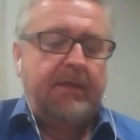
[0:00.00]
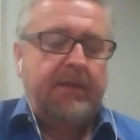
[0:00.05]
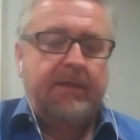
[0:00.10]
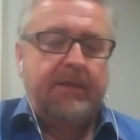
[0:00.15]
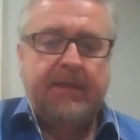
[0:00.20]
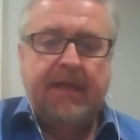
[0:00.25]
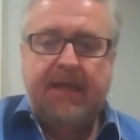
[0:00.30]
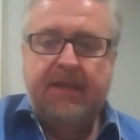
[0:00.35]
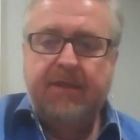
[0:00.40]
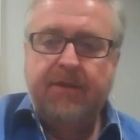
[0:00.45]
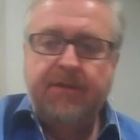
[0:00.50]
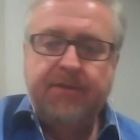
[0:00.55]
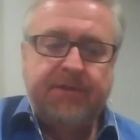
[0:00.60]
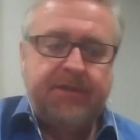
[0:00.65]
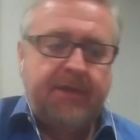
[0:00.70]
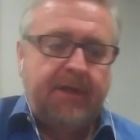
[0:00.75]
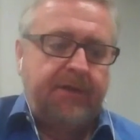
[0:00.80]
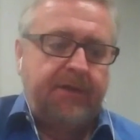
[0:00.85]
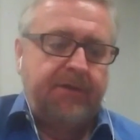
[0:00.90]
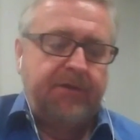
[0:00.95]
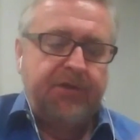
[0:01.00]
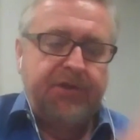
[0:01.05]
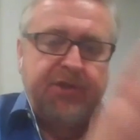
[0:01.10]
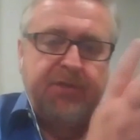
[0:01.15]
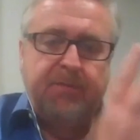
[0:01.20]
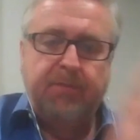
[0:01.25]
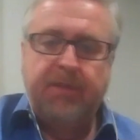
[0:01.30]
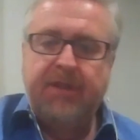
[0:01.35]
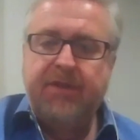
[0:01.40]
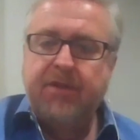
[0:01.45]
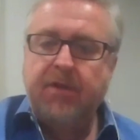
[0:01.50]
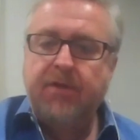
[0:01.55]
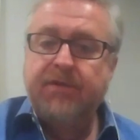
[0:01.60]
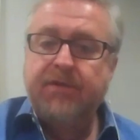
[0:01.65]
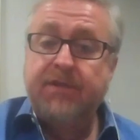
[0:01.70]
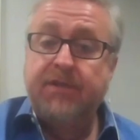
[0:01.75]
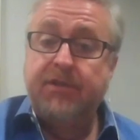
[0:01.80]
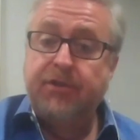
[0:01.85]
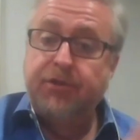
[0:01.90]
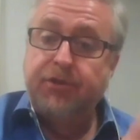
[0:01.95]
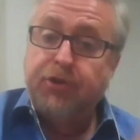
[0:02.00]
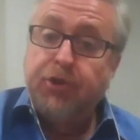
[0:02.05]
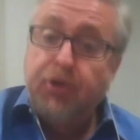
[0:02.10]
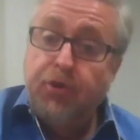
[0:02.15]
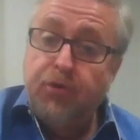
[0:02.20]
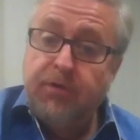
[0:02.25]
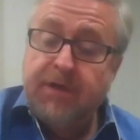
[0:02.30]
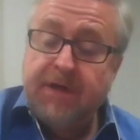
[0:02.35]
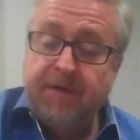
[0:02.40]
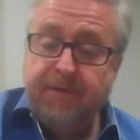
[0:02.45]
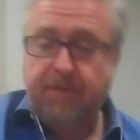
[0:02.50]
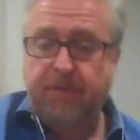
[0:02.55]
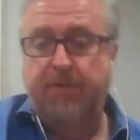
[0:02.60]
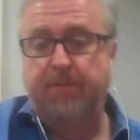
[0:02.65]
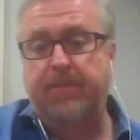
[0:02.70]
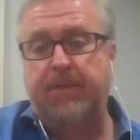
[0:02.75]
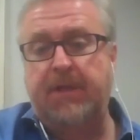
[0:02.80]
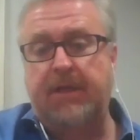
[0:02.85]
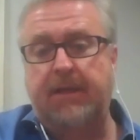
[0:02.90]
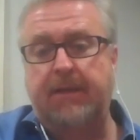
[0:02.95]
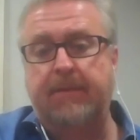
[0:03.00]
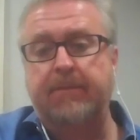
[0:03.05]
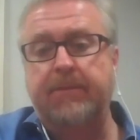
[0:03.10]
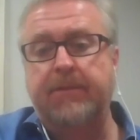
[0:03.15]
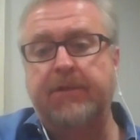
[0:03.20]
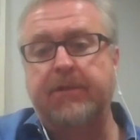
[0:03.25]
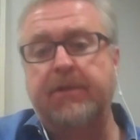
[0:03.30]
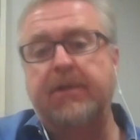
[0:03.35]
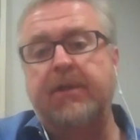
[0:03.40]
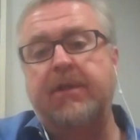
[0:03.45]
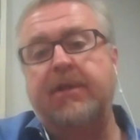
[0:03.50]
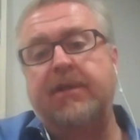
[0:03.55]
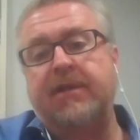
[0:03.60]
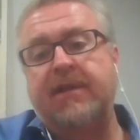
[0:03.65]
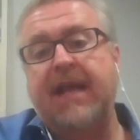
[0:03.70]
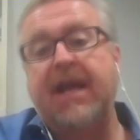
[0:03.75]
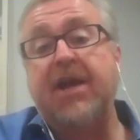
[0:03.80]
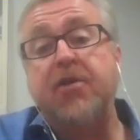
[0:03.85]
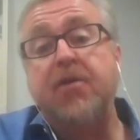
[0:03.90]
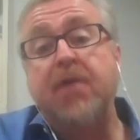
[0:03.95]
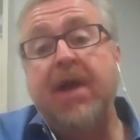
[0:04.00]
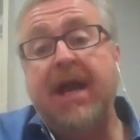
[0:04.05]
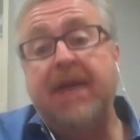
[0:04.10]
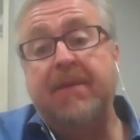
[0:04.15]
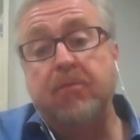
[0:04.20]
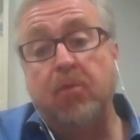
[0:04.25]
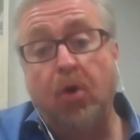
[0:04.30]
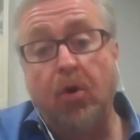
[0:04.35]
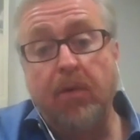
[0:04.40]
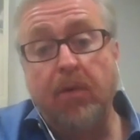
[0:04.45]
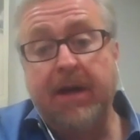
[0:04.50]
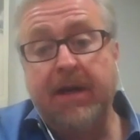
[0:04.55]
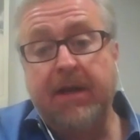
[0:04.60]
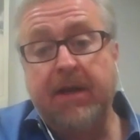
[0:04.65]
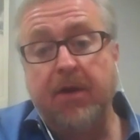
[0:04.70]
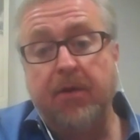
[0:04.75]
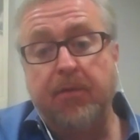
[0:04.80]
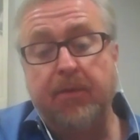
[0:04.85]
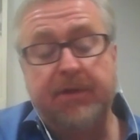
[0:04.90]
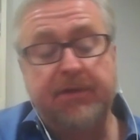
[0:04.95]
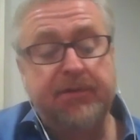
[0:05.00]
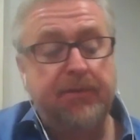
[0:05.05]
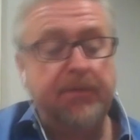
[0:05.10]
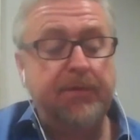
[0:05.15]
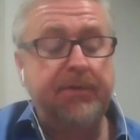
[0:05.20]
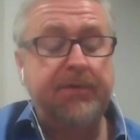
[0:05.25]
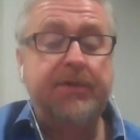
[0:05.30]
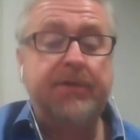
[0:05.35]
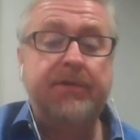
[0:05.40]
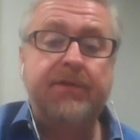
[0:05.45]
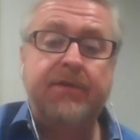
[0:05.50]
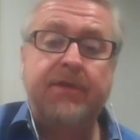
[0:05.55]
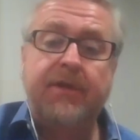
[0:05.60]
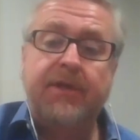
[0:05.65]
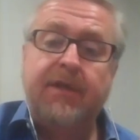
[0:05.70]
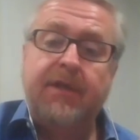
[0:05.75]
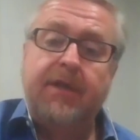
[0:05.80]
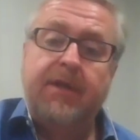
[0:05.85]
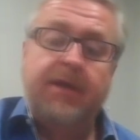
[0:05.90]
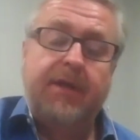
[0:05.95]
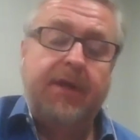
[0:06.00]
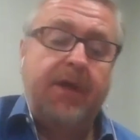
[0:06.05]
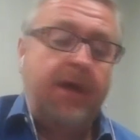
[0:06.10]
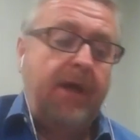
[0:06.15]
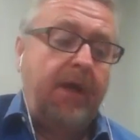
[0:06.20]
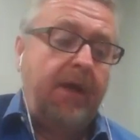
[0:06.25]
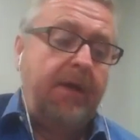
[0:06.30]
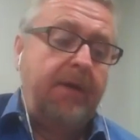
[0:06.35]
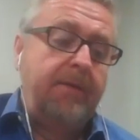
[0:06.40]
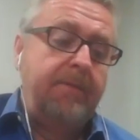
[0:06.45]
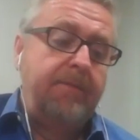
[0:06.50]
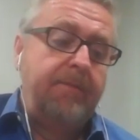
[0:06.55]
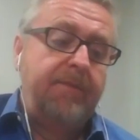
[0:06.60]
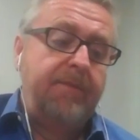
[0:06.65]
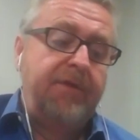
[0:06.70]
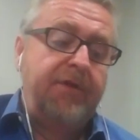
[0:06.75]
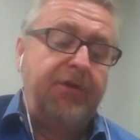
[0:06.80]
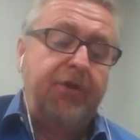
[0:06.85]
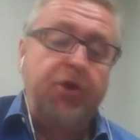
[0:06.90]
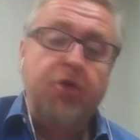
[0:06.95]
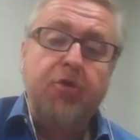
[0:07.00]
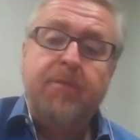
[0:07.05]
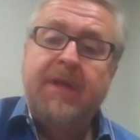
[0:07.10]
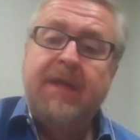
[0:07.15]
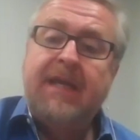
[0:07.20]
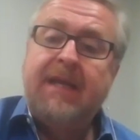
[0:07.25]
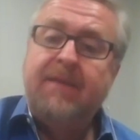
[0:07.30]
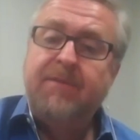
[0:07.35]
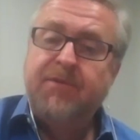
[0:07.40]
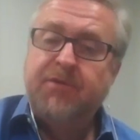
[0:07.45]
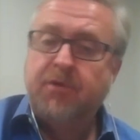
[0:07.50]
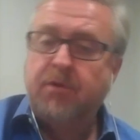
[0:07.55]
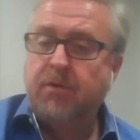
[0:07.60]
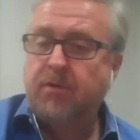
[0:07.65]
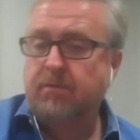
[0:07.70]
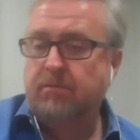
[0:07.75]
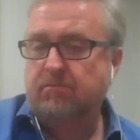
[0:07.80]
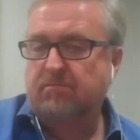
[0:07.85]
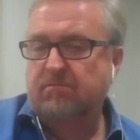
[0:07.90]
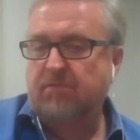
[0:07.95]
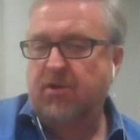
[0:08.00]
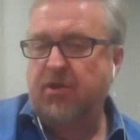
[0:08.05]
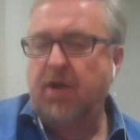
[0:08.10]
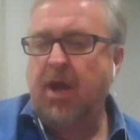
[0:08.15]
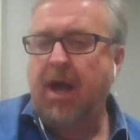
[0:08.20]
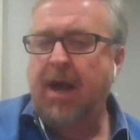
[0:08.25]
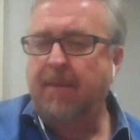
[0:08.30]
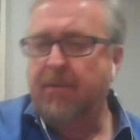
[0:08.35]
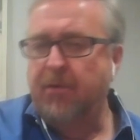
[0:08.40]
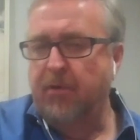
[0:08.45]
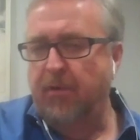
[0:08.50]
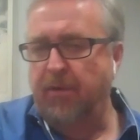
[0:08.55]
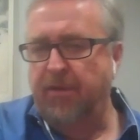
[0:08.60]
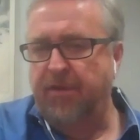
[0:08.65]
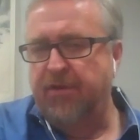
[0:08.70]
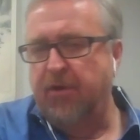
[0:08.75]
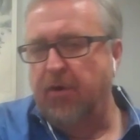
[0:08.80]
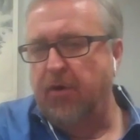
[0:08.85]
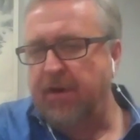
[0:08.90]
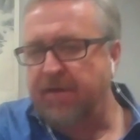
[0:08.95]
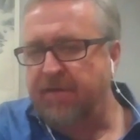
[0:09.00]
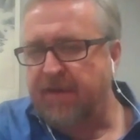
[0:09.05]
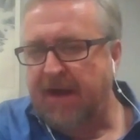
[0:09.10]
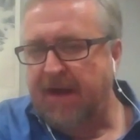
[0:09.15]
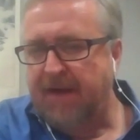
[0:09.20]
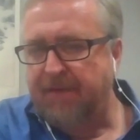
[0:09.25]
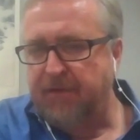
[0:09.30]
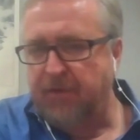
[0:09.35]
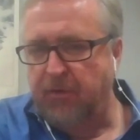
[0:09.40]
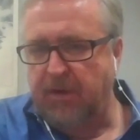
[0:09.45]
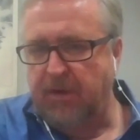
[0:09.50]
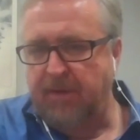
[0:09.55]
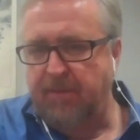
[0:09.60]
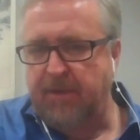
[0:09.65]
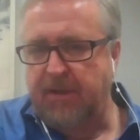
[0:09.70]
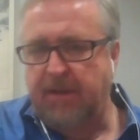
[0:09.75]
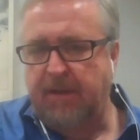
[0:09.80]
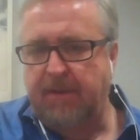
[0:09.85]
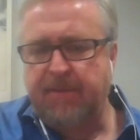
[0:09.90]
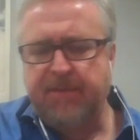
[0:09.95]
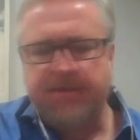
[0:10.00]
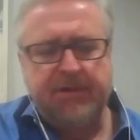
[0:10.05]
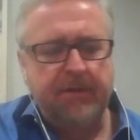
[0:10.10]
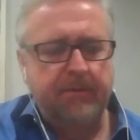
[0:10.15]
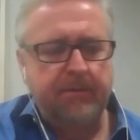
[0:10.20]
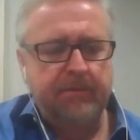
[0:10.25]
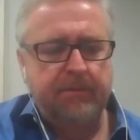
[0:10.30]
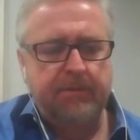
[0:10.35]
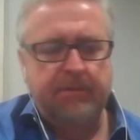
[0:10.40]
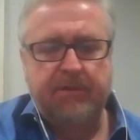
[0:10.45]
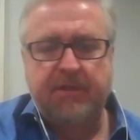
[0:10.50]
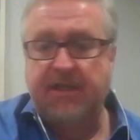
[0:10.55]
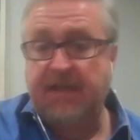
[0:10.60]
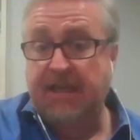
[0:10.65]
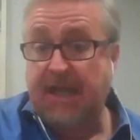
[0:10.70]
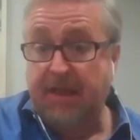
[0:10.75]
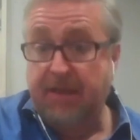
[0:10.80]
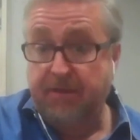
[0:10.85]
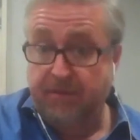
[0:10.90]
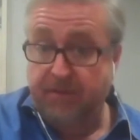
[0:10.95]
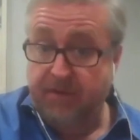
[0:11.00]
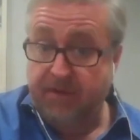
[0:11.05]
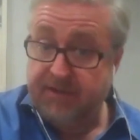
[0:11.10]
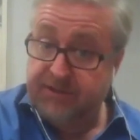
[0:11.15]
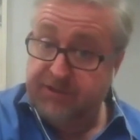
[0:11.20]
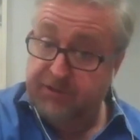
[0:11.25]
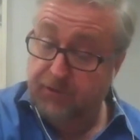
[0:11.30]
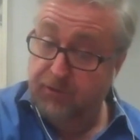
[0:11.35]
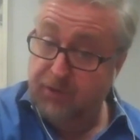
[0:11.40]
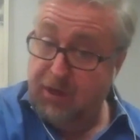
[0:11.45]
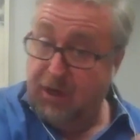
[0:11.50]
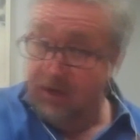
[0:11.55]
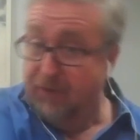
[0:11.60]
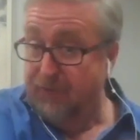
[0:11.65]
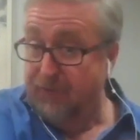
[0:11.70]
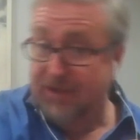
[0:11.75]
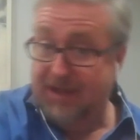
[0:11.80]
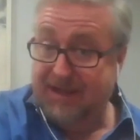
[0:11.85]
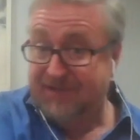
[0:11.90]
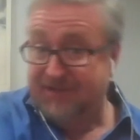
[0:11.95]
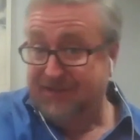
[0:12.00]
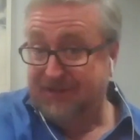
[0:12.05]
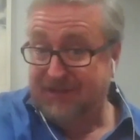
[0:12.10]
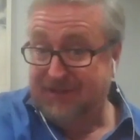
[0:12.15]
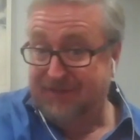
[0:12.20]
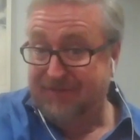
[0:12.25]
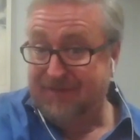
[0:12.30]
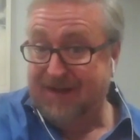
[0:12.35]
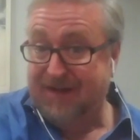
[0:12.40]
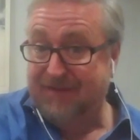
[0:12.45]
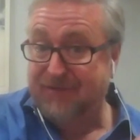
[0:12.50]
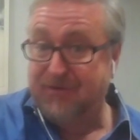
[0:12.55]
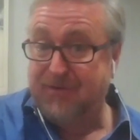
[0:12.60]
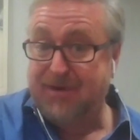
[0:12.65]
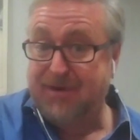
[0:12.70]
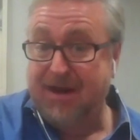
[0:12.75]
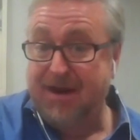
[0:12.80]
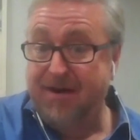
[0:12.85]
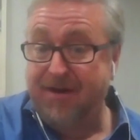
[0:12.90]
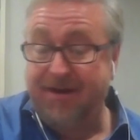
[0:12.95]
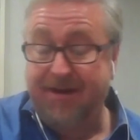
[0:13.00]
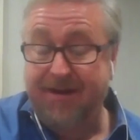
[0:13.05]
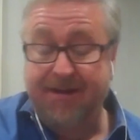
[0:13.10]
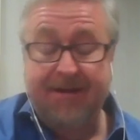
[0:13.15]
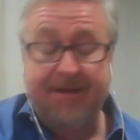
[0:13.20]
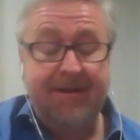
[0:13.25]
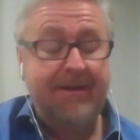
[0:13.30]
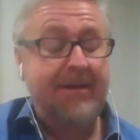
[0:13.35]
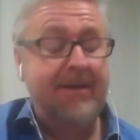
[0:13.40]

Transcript: take those sectors, split those into 2 different beams. Now you add more radio resources. The new beams are nominal 35-degree beams. So together they still cover that 65-degree area.